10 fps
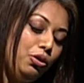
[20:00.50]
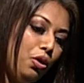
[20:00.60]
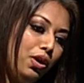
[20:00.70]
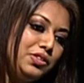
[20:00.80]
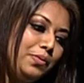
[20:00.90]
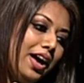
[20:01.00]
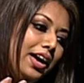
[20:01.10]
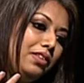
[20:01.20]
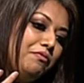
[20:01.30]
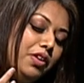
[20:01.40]
clause where
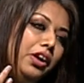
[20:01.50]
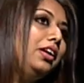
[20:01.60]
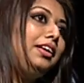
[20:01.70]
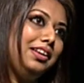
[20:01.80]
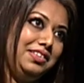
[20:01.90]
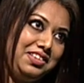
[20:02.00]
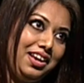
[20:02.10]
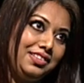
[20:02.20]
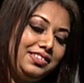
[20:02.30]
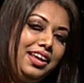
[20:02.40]
it very clearly
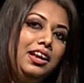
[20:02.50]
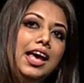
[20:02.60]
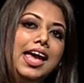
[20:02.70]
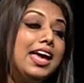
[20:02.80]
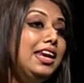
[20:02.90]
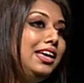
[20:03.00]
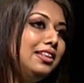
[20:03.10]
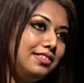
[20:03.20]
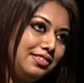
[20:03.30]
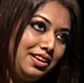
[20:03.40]
states that any
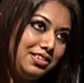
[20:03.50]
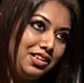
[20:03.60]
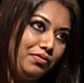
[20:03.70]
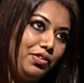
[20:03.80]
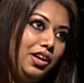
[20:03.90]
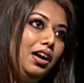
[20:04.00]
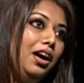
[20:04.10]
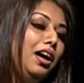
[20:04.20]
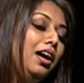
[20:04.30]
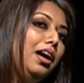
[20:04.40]
incentive,
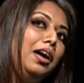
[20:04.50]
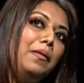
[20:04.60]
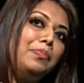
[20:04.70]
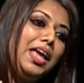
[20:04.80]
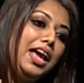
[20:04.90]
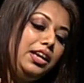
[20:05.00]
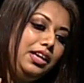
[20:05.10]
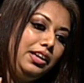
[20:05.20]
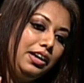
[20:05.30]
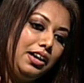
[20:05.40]

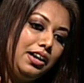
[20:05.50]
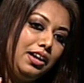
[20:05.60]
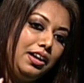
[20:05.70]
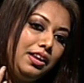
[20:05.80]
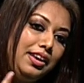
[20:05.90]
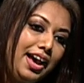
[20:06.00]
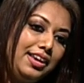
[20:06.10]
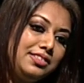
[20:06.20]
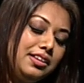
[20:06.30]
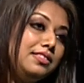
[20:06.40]
any
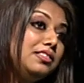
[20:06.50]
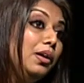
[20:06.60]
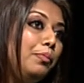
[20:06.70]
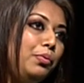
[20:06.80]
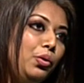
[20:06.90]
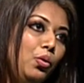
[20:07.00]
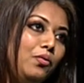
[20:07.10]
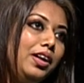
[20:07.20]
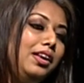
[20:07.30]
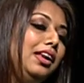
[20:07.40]
license
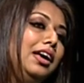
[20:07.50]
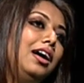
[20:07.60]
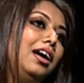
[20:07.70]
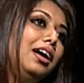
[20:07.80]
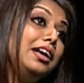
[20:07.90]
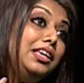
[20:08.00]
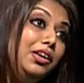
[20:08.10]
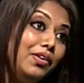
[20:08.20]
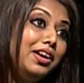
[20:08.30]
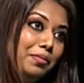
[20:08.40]
approval
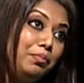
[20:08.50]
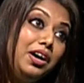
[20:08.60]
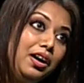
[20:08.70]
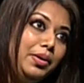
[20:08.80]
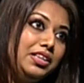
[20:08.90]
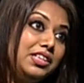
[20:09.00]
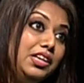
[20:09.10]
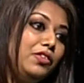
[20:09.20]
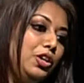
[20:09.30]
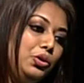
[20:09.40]
given, permit
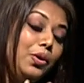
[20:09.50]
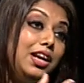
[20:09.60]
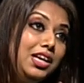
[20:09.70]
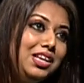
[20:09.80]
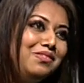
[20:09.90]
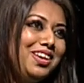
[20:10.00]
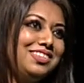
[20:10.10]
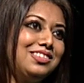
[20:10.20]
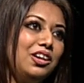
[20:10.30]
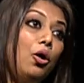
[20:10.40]
given to any
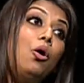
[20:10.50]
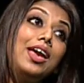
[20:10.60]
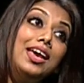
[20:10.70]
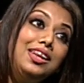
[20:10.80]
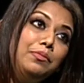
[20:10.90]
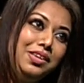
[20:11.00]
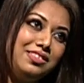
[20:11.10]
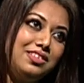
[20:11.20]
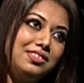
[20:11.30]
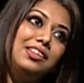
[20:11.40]
investor or any
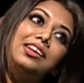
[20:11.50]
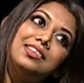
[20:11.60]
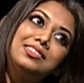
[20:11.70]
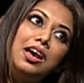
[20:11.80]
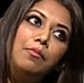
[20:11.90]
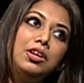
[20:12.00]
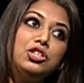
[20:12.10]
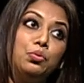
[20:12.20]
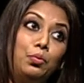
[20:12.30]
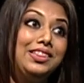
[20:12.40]
business that
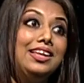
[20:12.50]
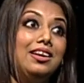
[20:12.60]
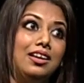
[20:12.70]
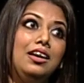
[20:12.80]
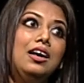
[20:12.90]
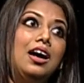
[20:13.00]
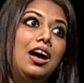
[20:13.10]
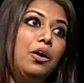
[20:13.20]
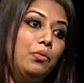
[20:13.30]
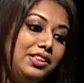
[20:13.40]
established within
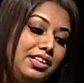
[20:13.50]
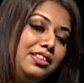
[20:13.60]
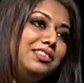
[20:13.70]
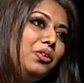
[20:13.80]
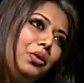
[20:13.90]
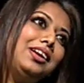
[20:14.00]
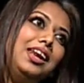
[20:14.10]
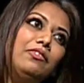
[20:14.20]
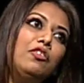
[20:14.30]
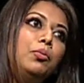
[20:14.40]
this
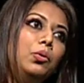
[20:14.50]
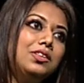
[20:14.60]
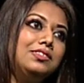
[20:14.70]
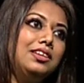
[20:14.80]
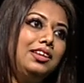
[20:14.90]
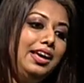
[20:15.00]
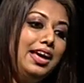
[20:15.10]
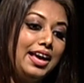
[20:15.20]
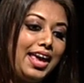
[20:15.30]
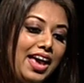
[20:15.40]
enclave of Port City
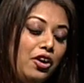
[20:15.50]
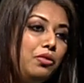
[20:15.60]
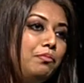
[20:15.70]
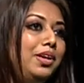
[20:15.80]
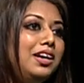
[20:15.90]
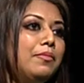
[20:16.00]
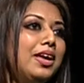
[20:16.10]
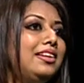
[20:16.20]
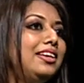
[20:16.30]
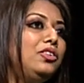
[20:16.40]
cannot be
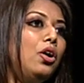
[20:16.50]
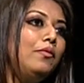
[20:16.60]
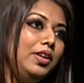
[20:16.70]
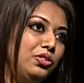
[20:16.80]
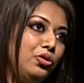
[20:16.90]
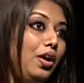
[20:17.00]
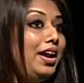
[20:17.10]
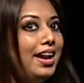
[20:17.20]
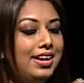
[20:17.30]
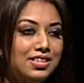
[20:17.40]
amended or withdrawn
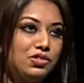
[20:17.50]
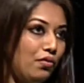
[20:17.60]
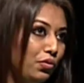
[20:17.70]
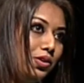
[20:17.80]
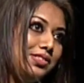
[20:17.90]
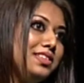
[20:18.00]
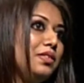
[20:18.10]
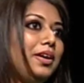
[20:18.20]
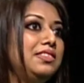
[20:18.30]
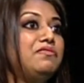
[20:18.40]
unless, of course, there's a
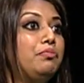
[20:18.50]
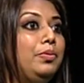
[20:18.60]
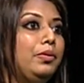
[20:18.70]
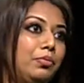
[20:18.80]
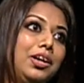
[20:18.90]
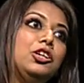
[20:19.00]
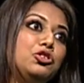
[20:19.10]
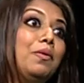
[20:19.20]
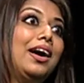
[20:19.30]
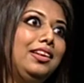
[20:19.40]
massive
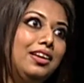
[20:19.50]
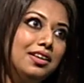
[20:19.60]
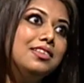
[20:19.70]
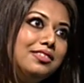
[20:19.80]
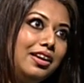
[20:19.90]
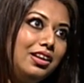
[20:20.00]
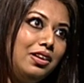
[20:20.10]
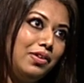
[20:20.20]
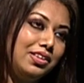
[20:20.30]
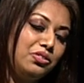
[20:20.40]
breach by the said
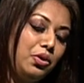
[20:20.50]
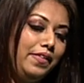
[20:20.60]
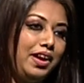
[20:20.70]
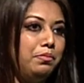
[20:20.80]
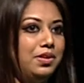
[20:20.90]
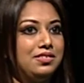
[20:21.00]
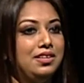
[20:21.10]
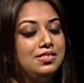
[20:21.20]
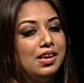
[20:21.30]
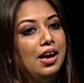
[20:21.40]
investor or that
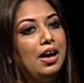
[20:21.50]
business.